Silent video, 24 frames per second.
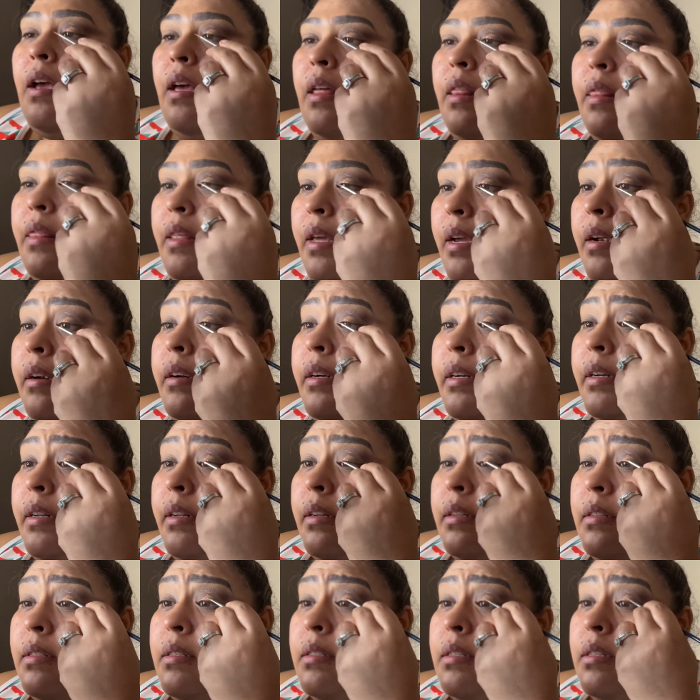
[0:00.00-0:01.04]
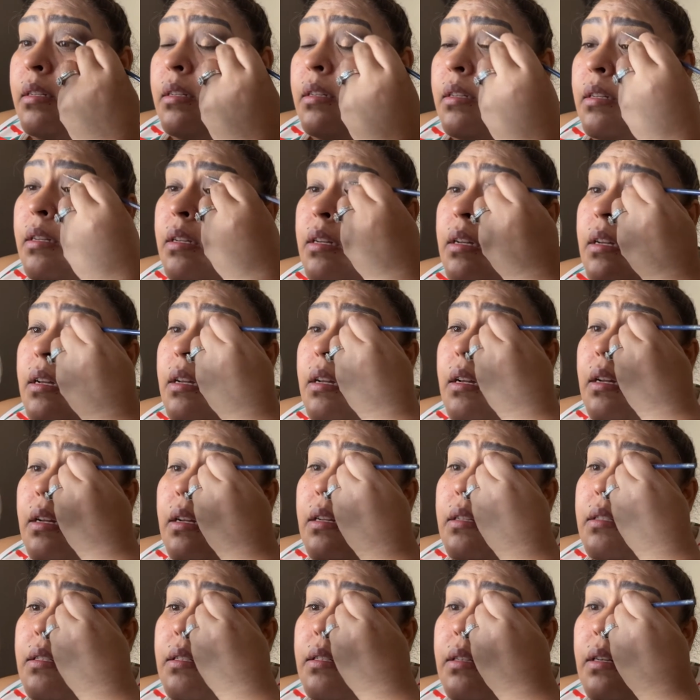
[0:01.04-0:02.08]
there it is.
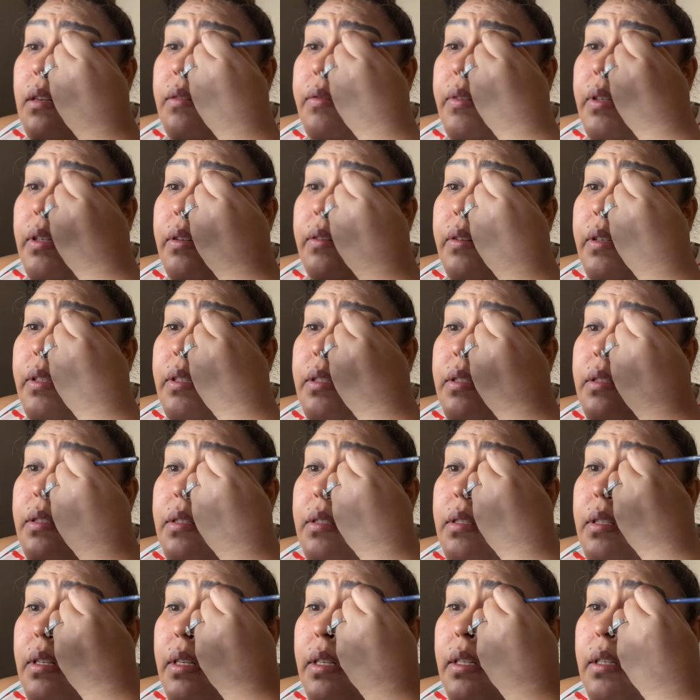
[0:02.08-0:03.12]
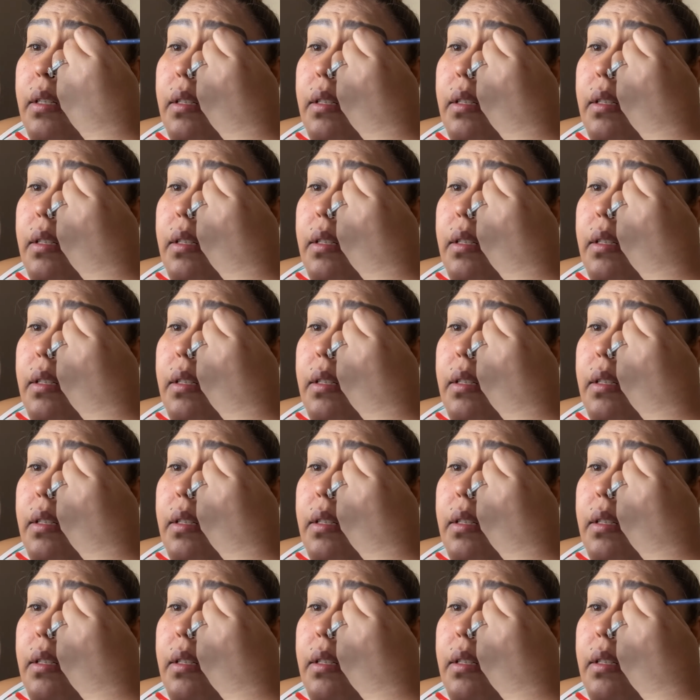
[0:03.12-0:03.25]
So now we're going to start.